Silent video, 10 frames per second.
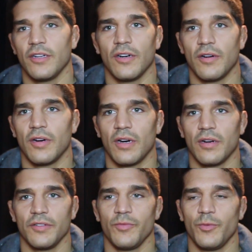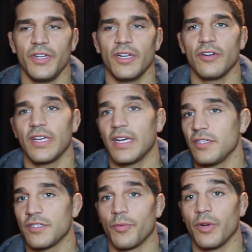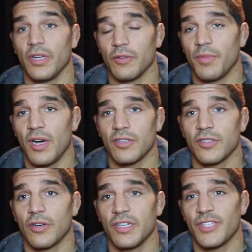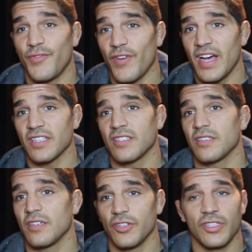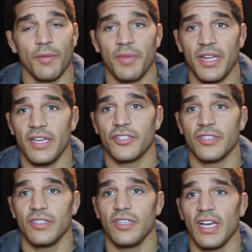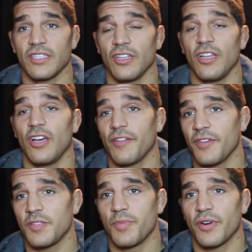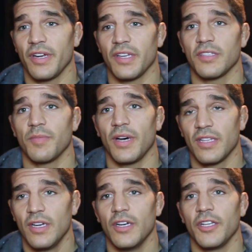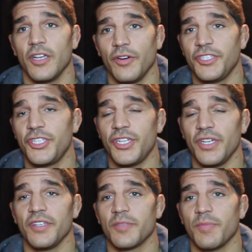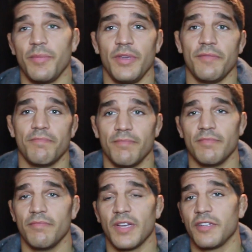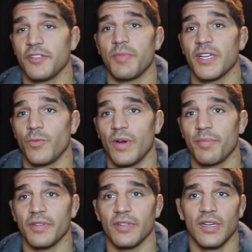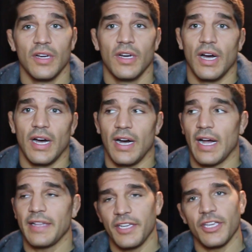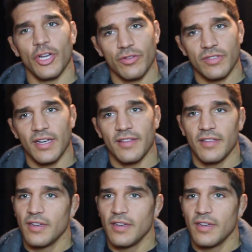uh, we know that he's a really good boxer. He's fast, good combination. He has a lot of experience, but you know, his chin is maybe not his best weapon. Uh, I think he knows that.